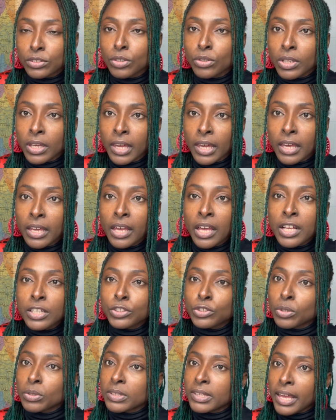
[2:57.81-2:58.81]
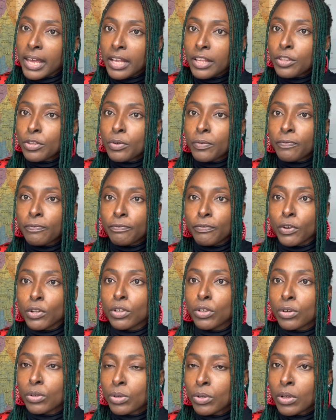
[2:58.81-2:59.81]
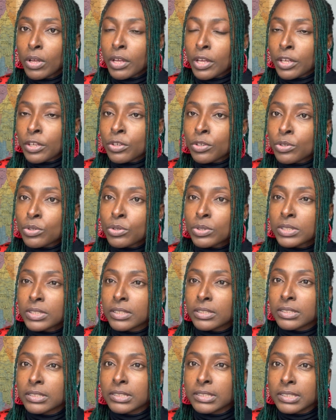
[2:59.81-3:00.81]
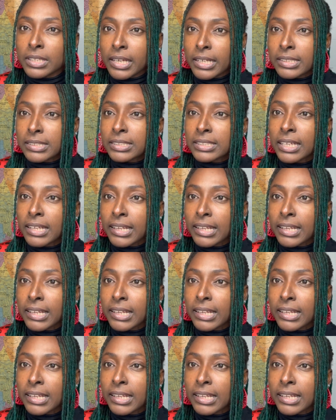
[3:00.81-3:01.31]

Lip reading: Okay, so then you use the TNT